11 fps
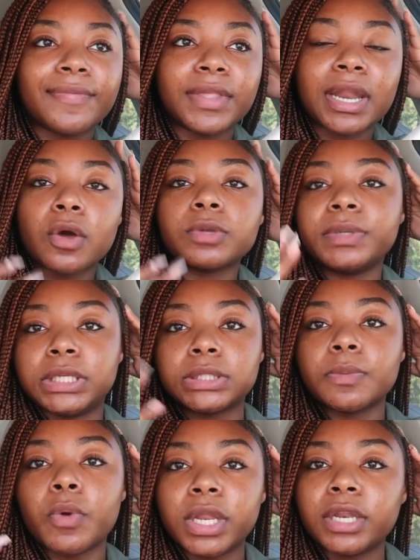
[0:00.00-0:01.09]
and then I would be
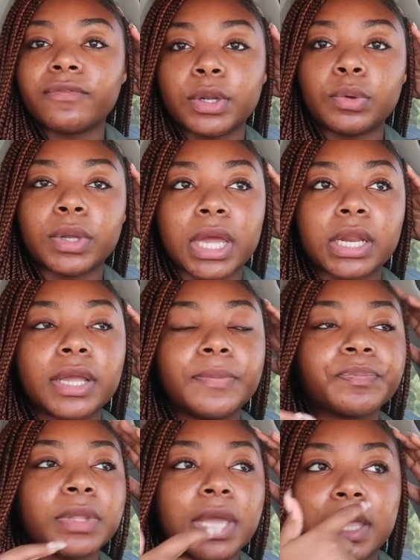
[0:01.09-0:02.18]
disappointed if I don't get it,
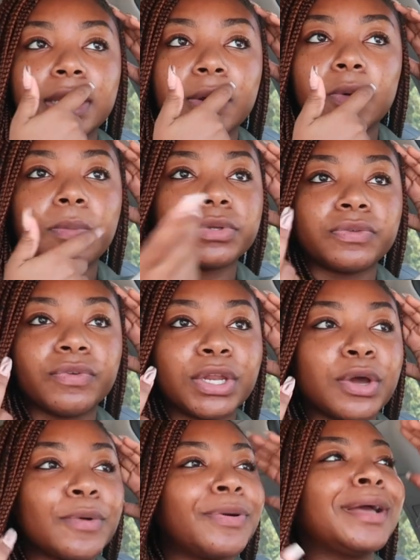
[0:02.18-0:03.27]
and then I won't post the
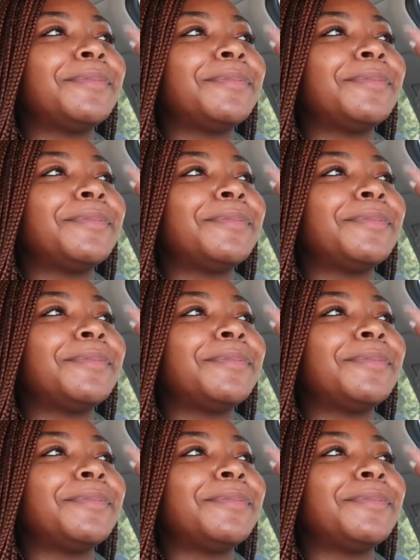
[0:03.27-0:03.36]
video.